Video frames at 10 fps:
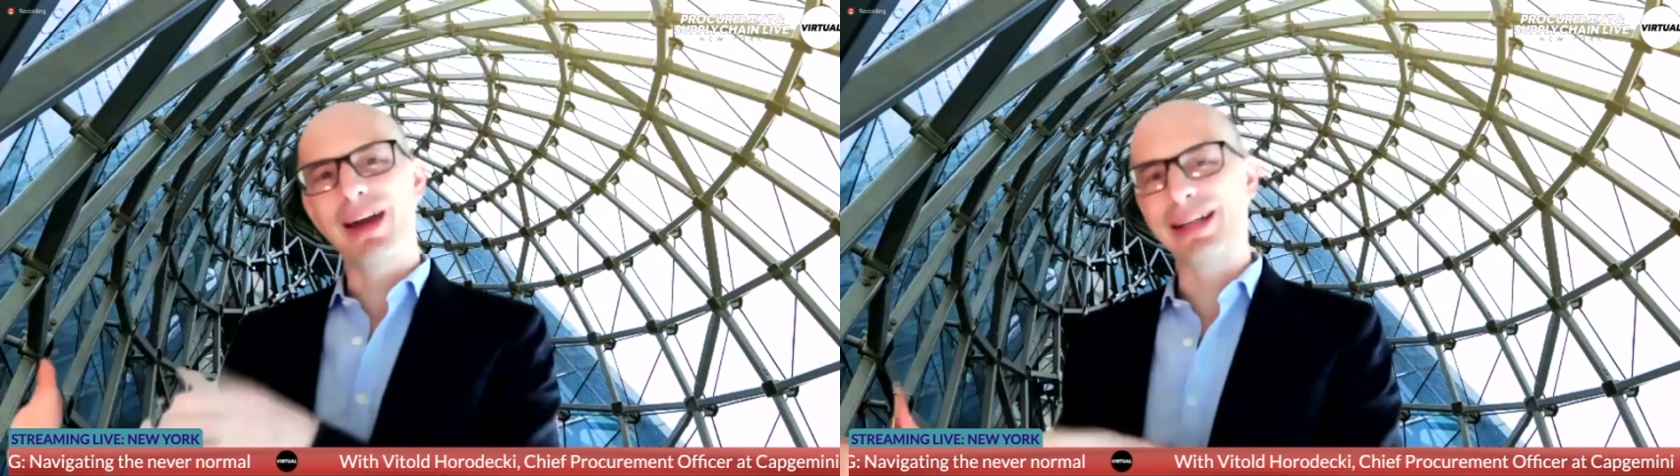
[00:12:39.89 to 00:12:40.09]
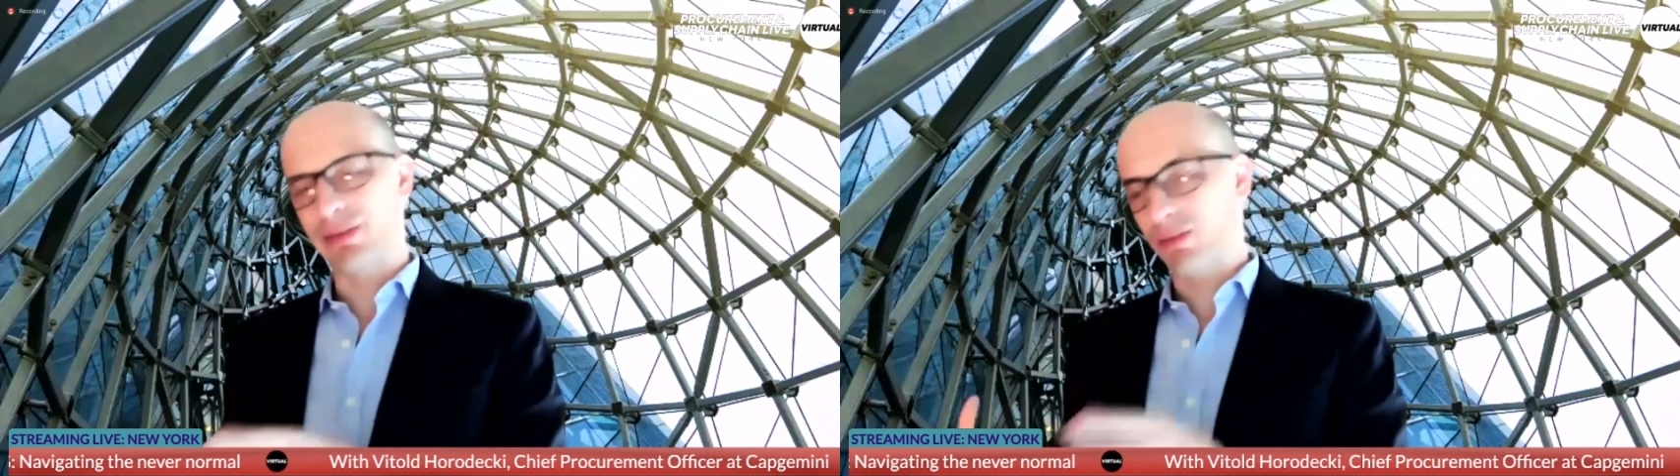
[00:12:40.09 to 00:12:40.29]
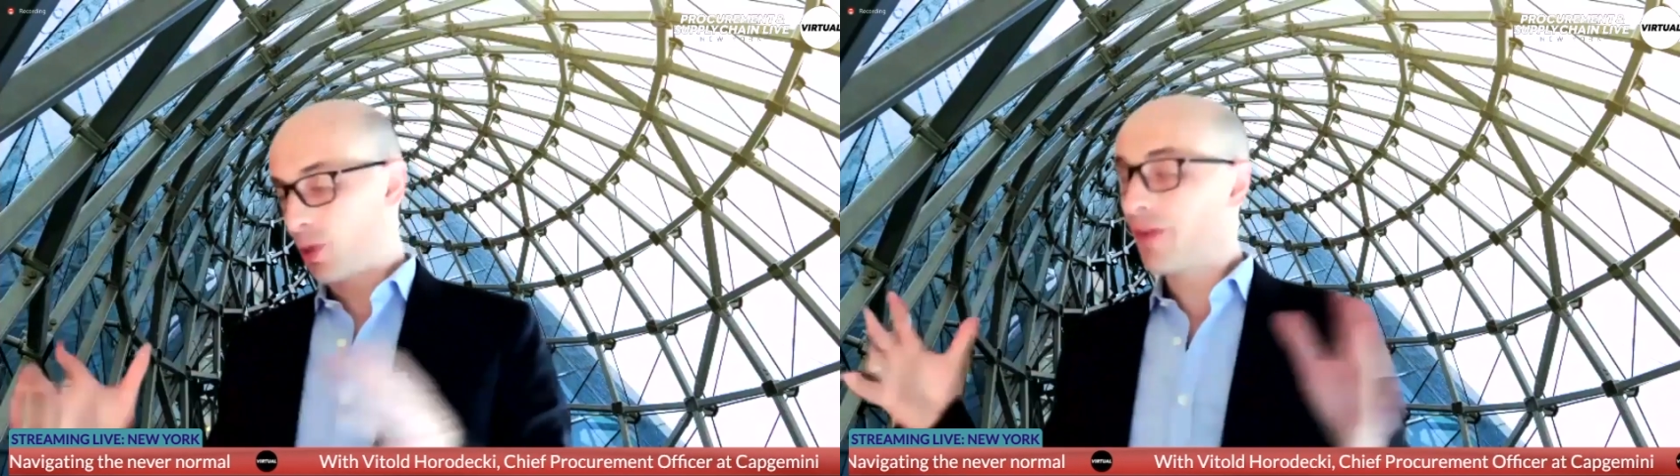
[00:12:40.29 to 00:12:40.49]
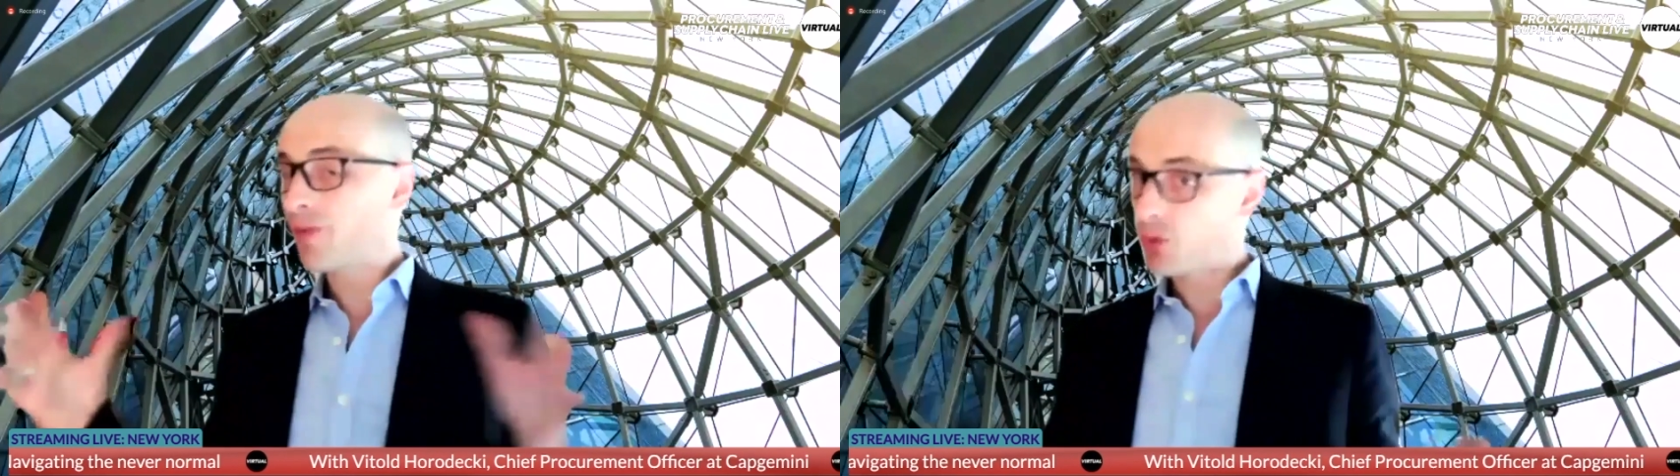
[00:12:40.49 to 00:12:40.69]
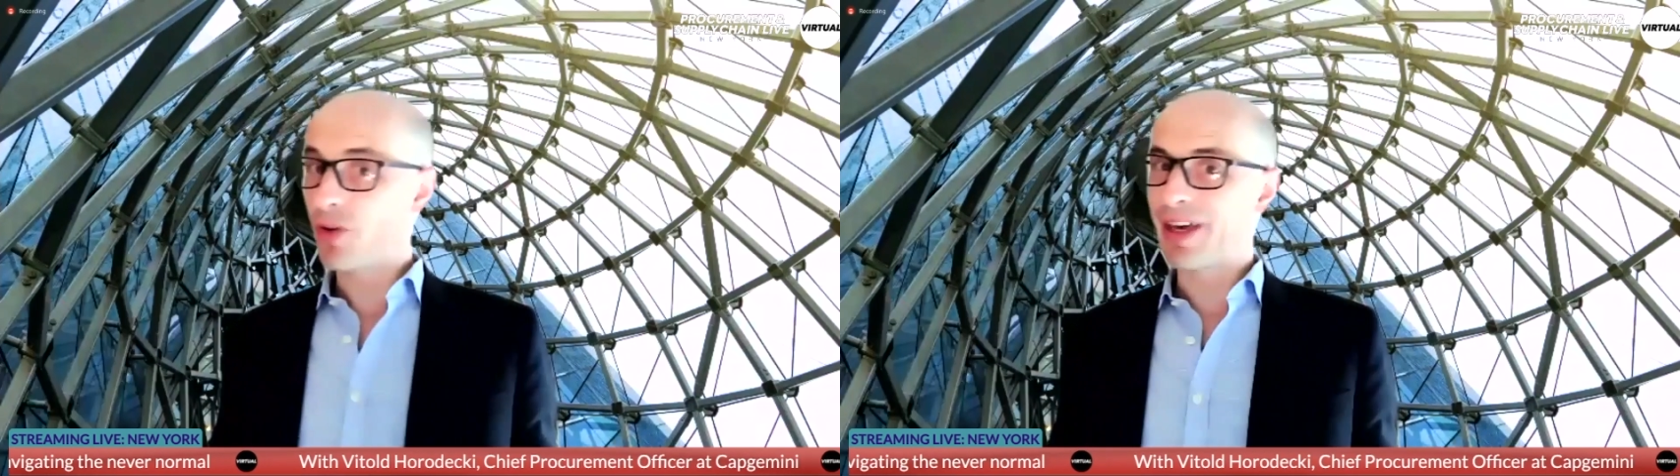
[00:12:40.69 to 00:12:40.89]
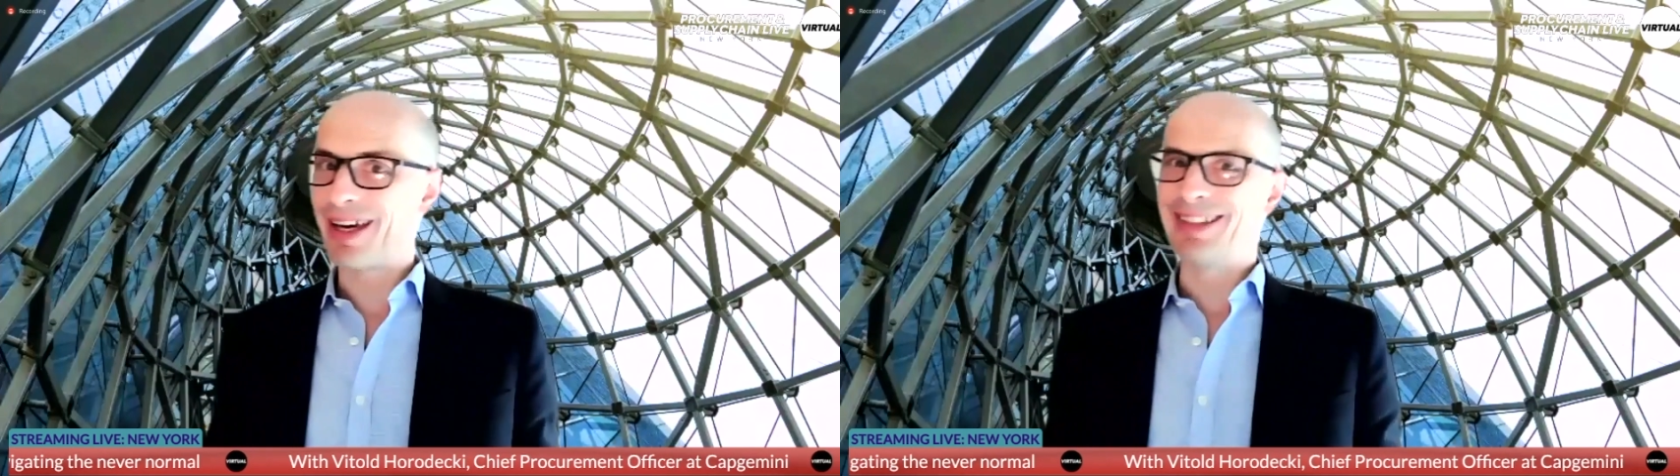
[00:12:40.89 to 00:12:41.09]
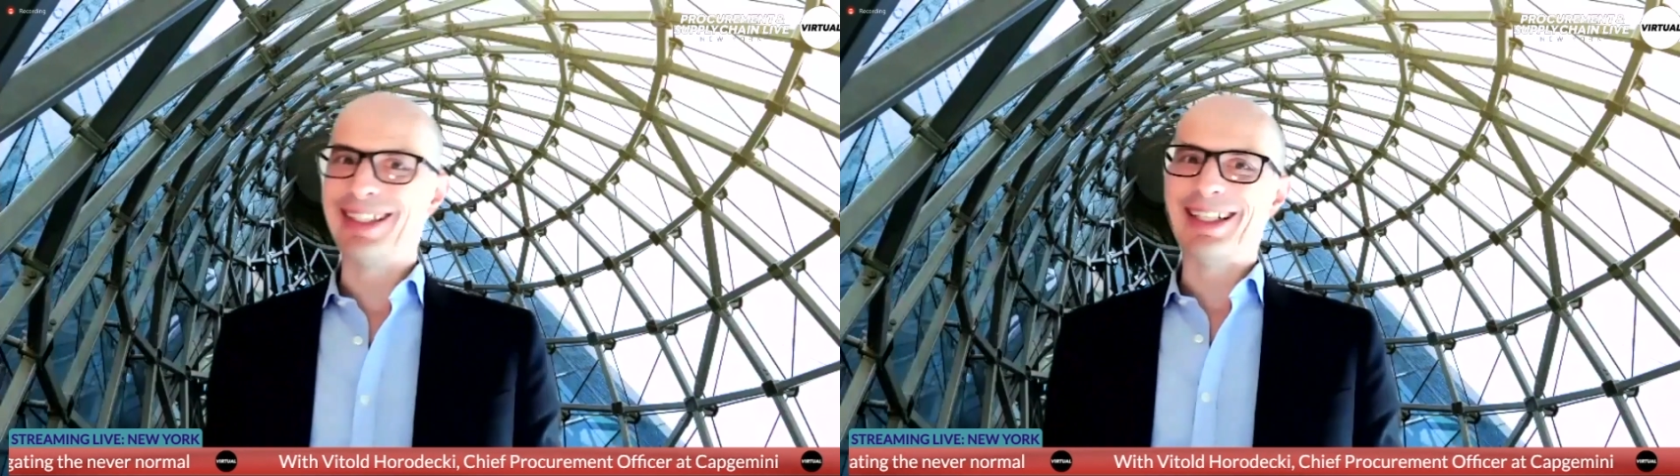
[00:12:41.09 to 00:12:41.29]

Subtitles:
and we have to go there.